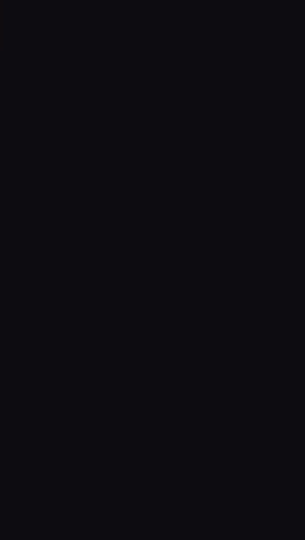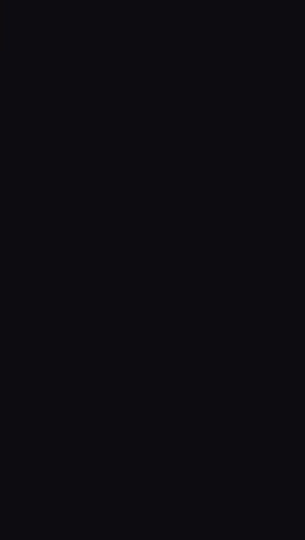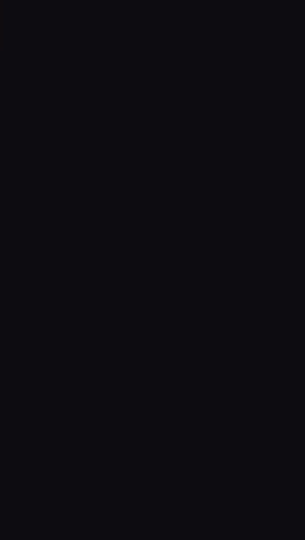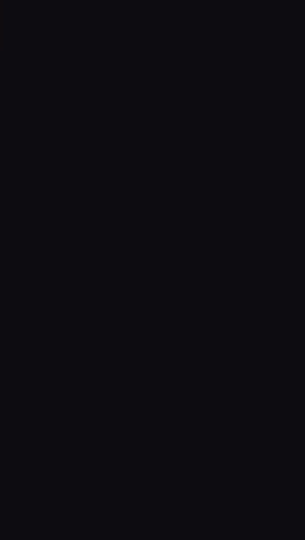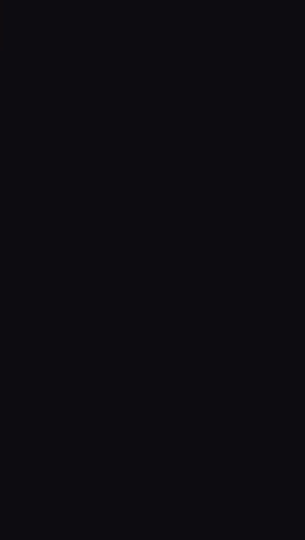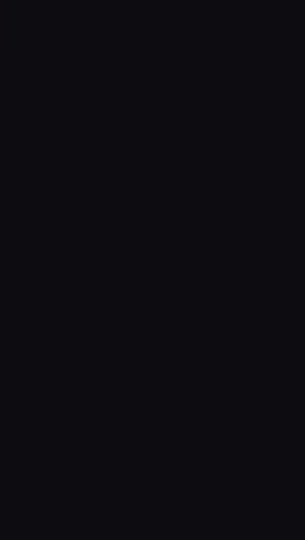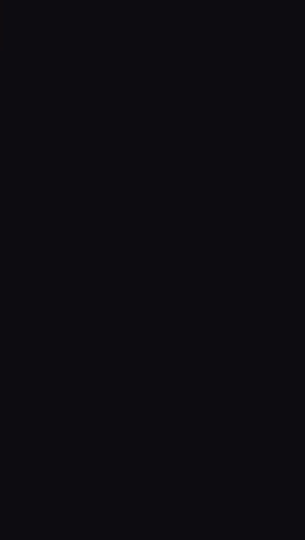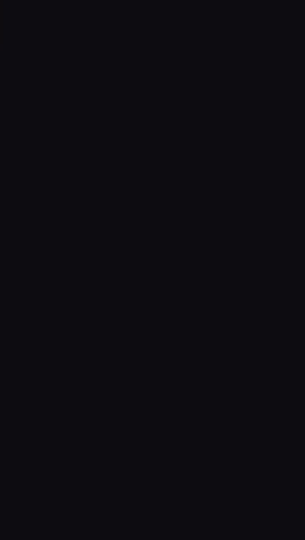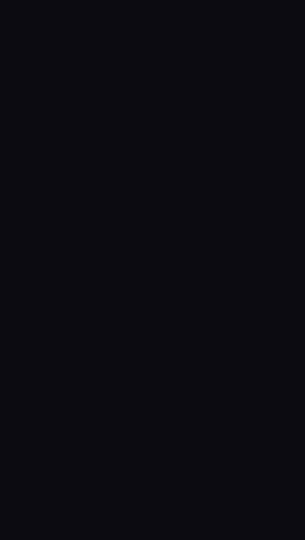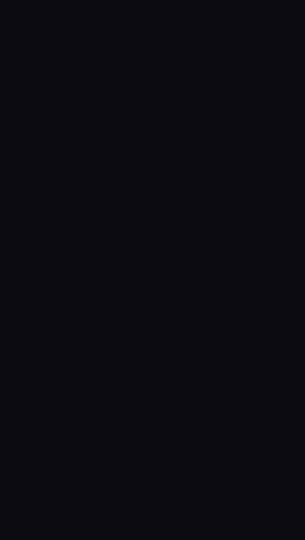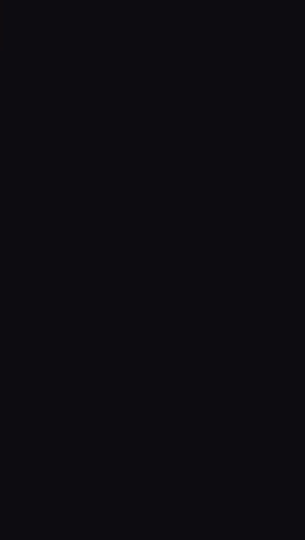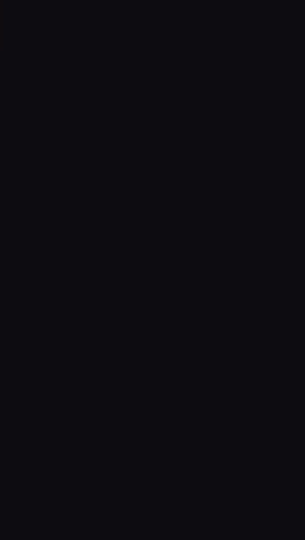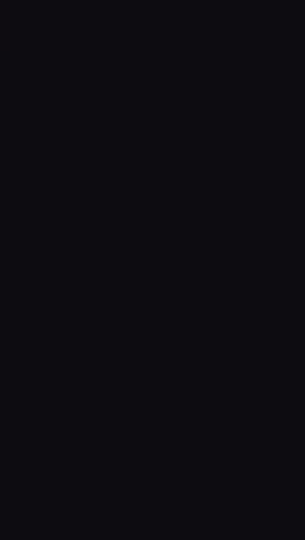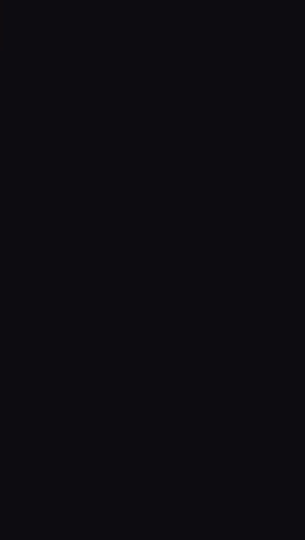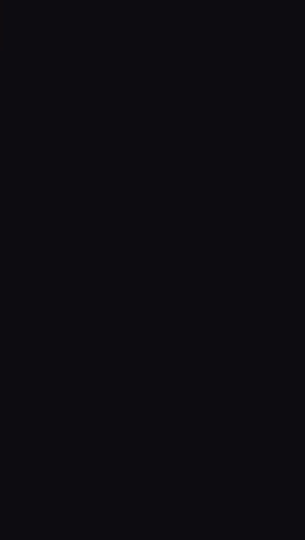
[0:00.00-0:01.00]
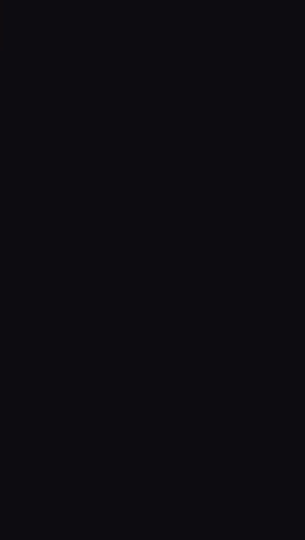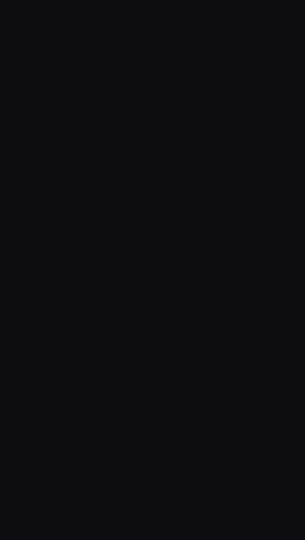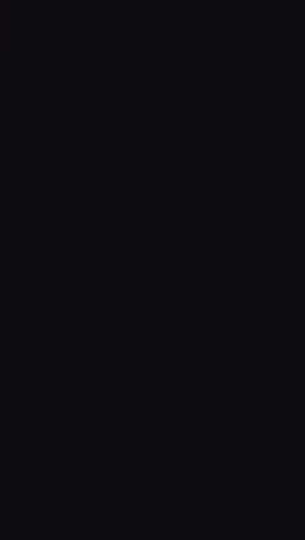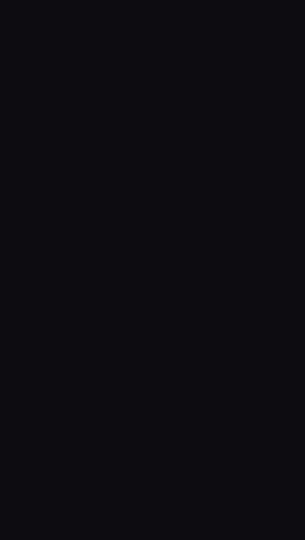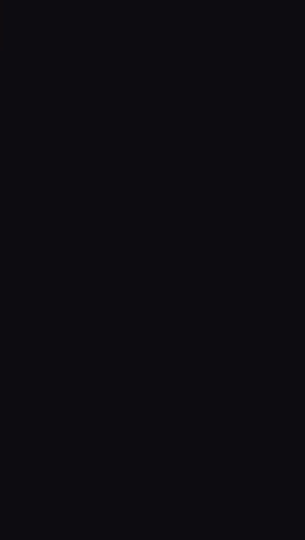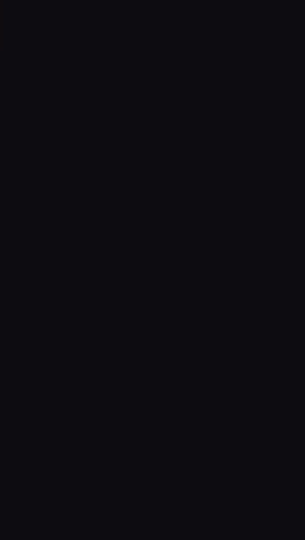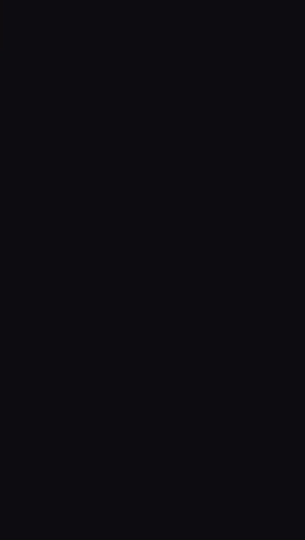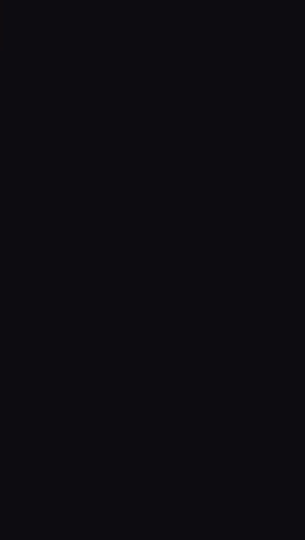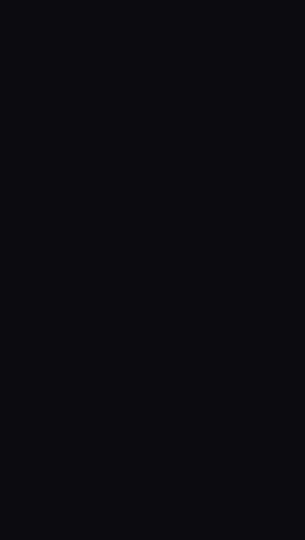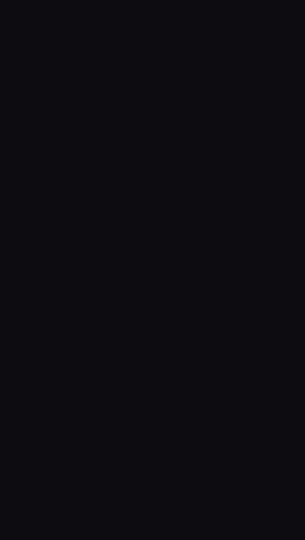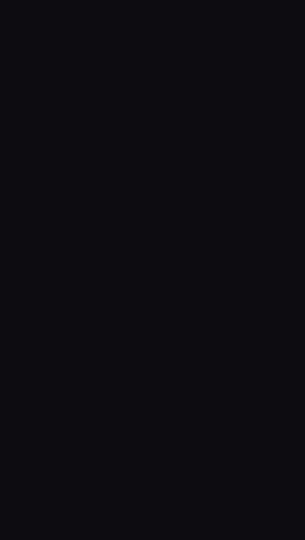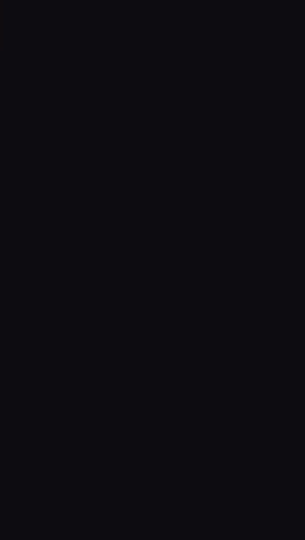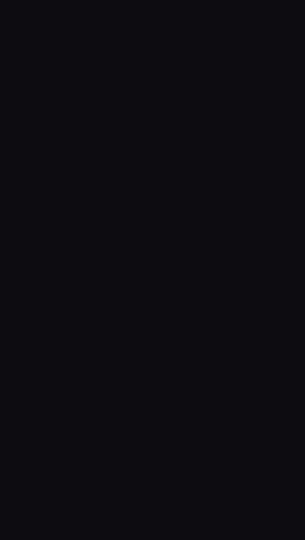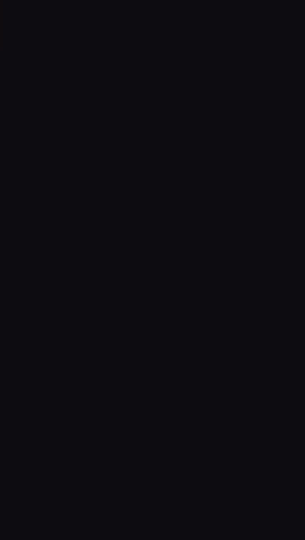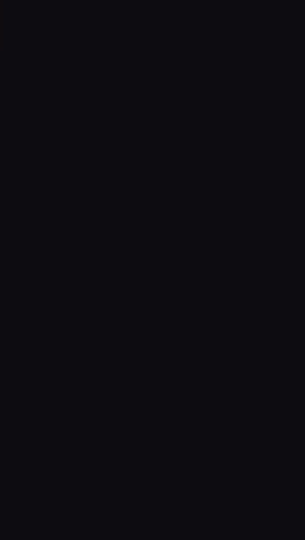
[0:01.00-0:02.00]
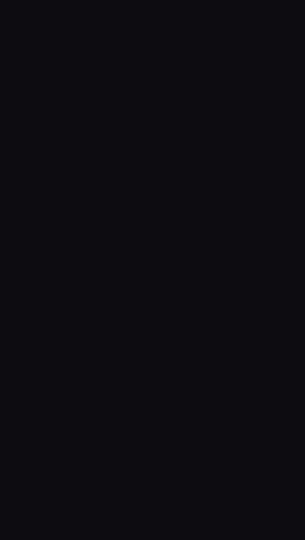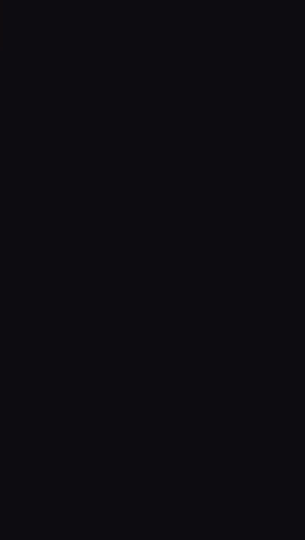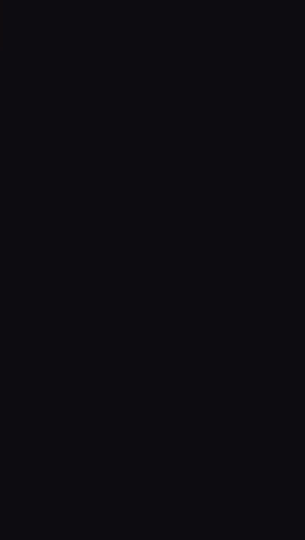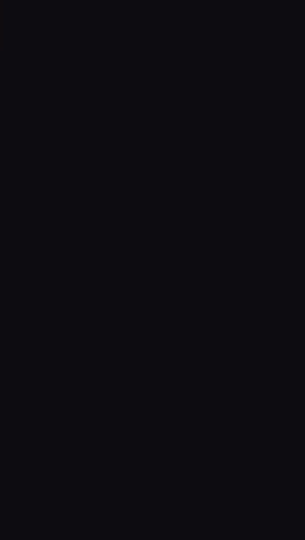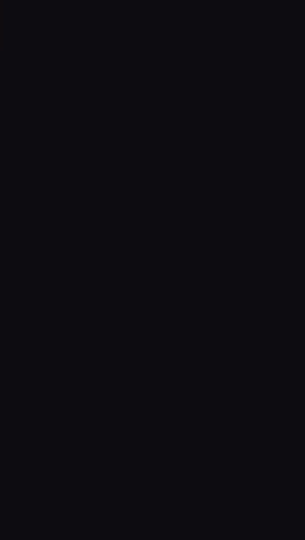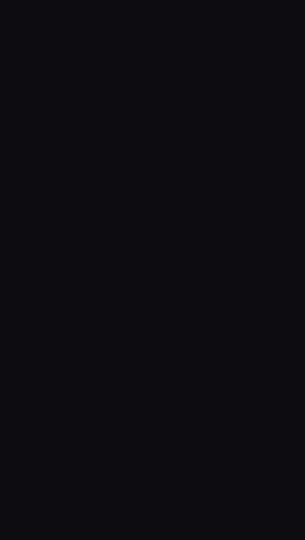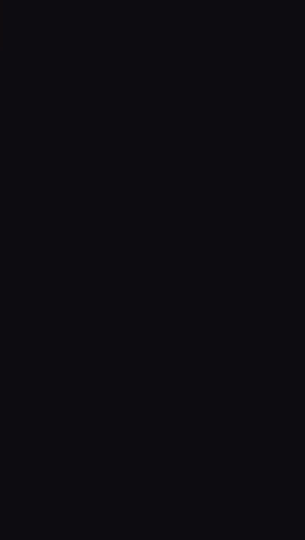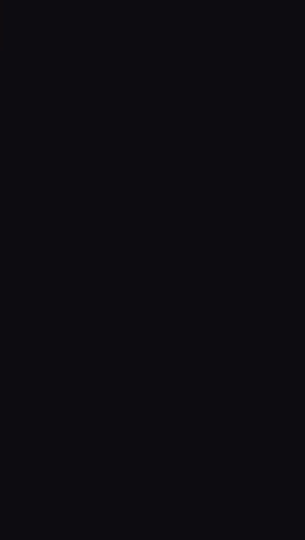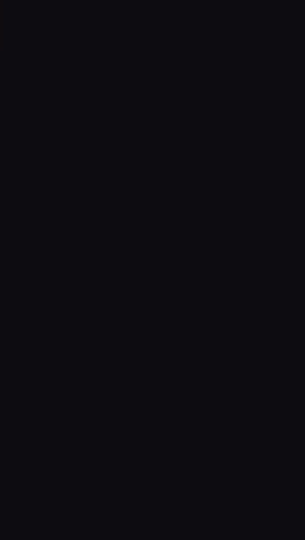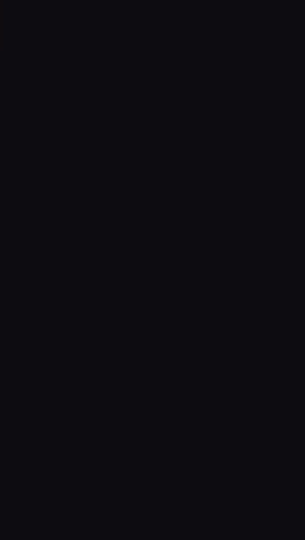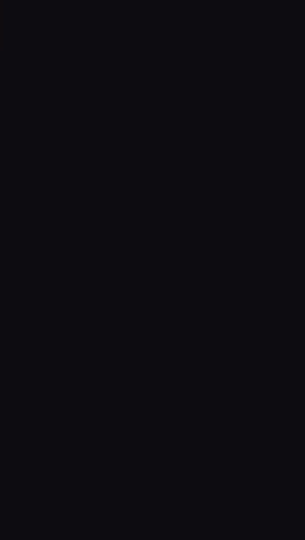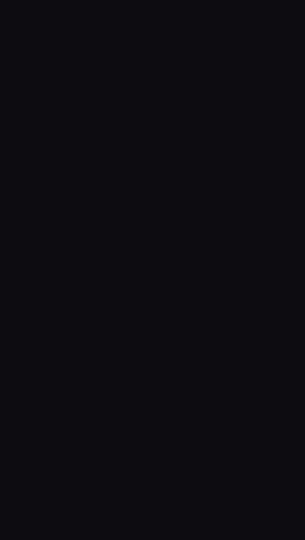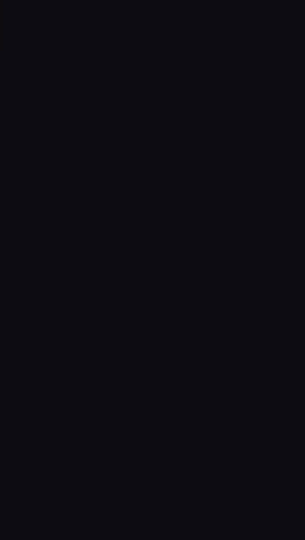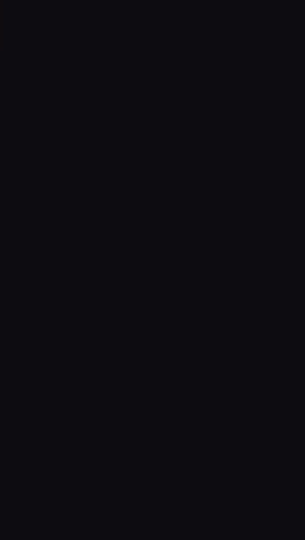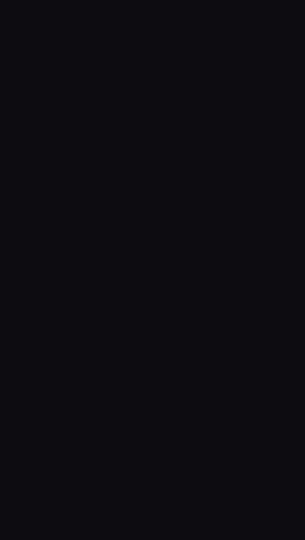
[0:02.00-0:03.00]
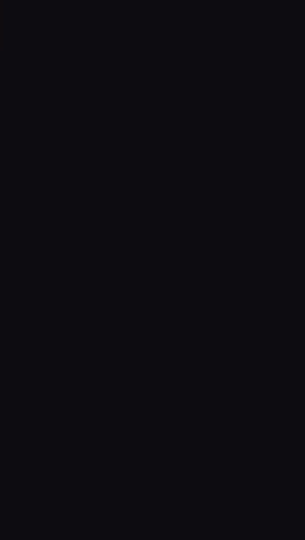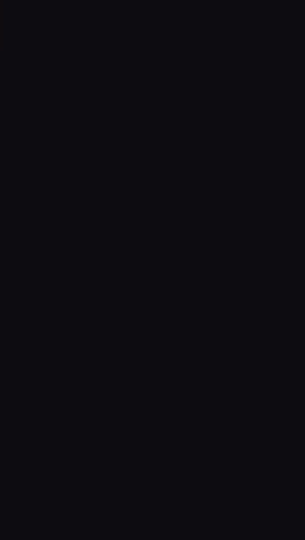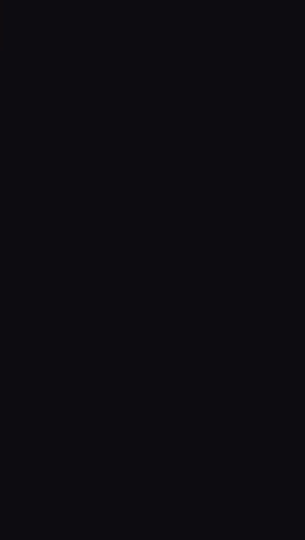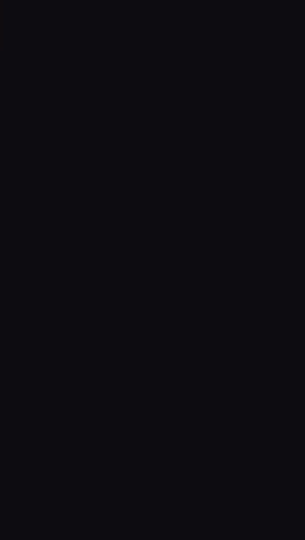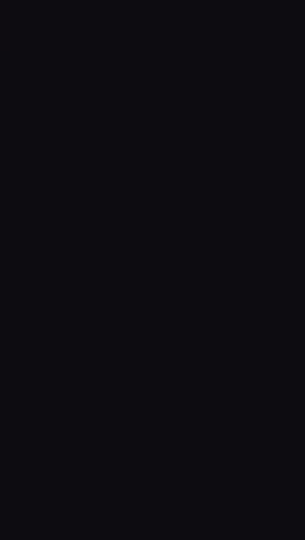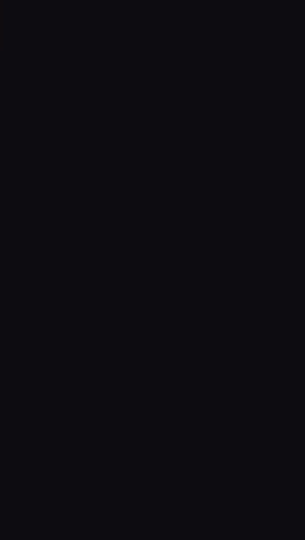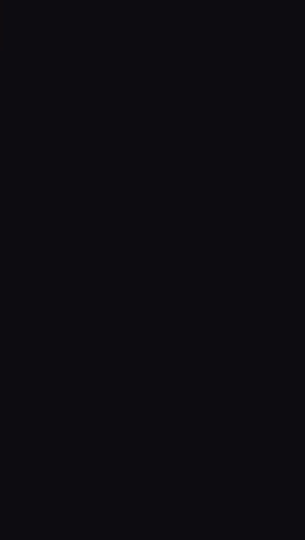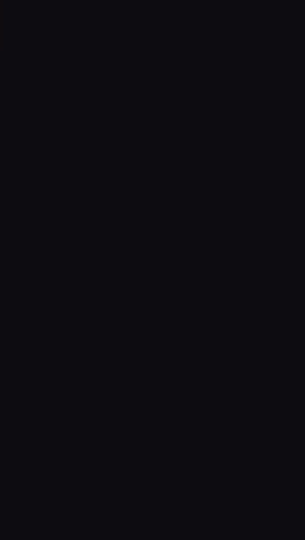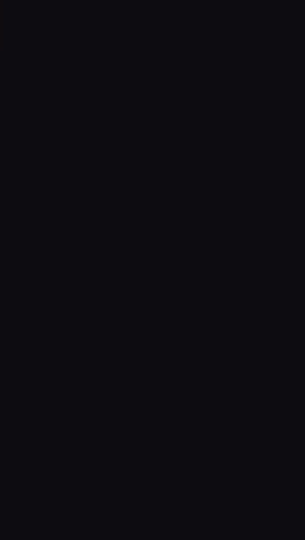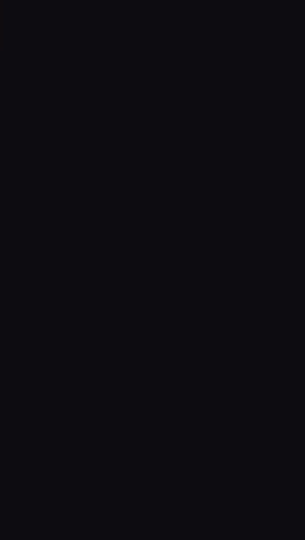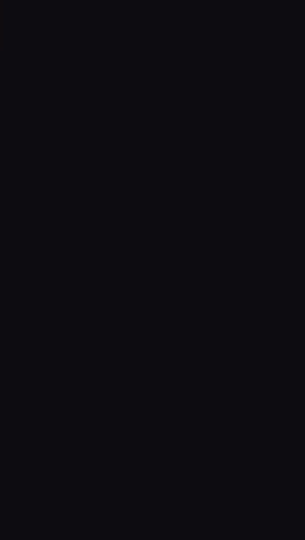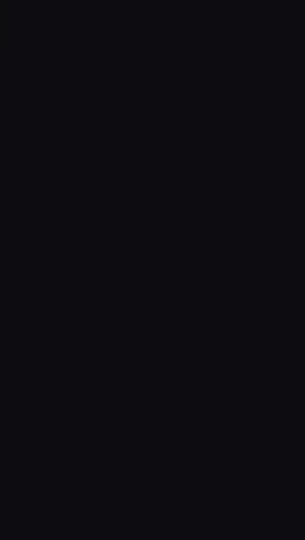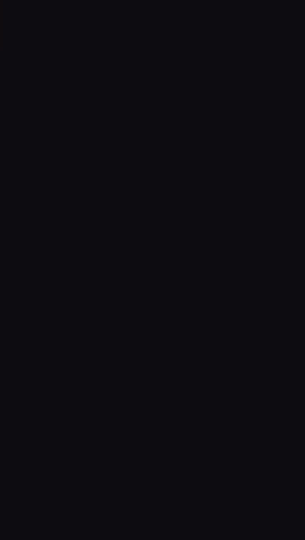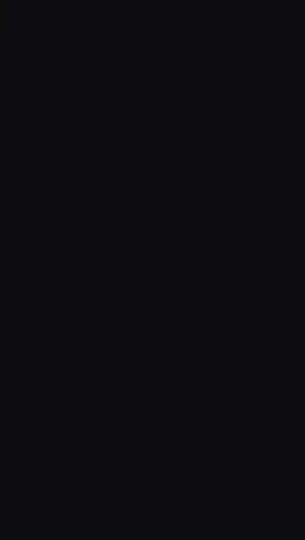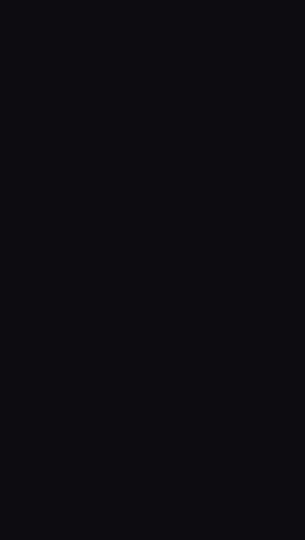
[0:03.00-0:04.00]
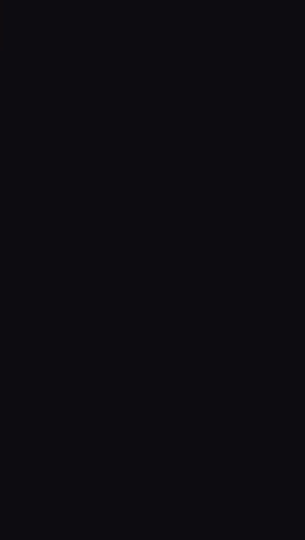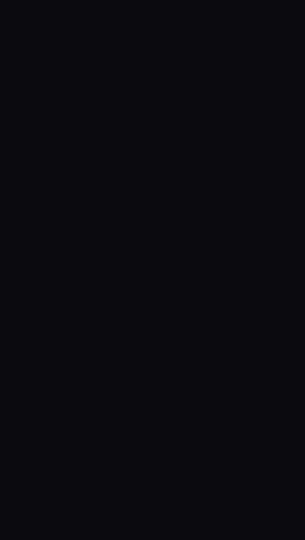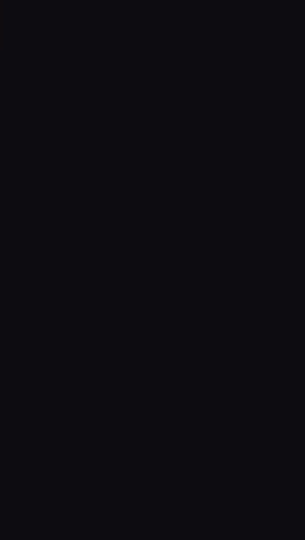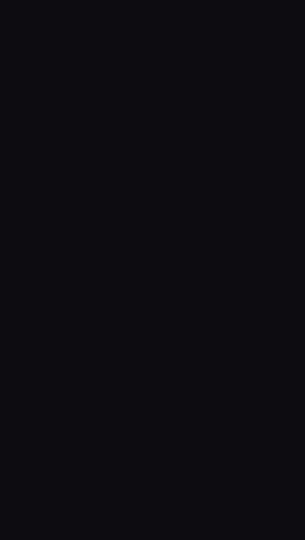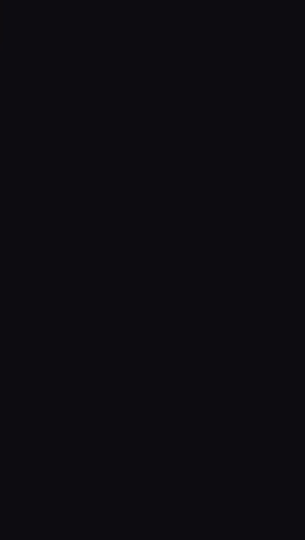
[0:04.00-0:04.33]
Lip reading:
Nobody's mouth can be seen.